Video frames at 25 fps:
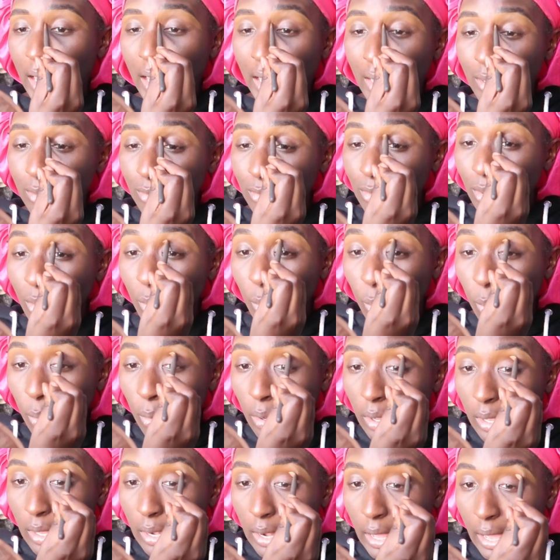I don't know
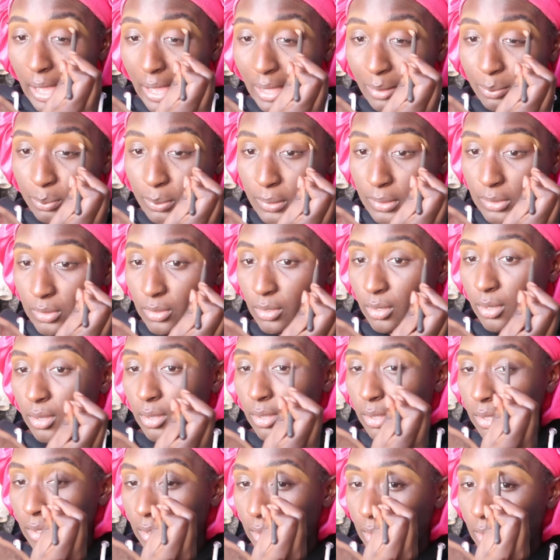what happened,
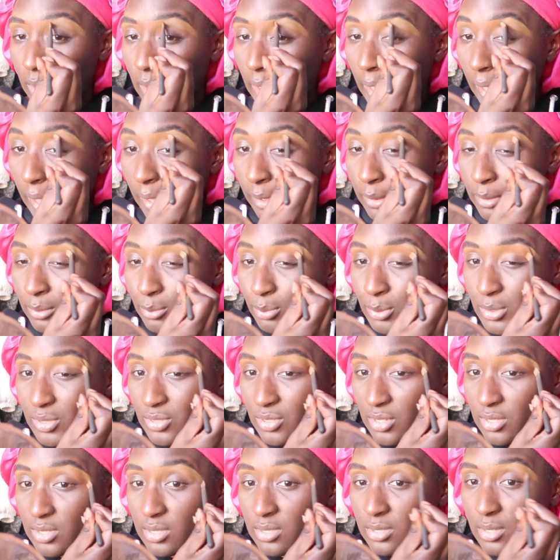y'all. I
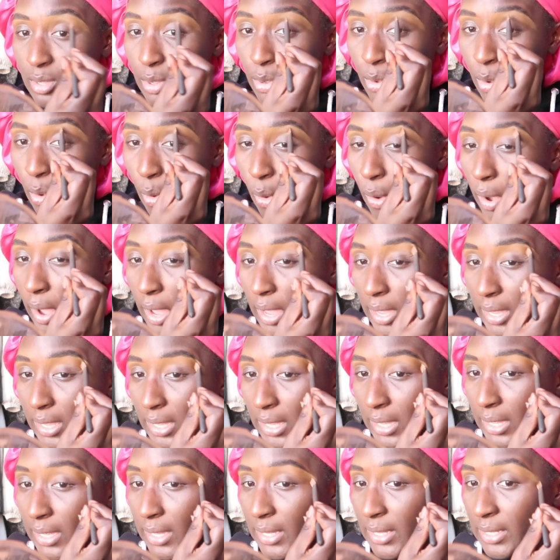was just so
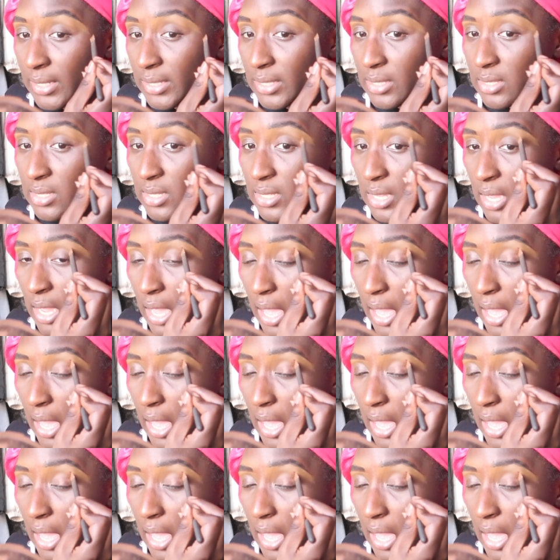quiet.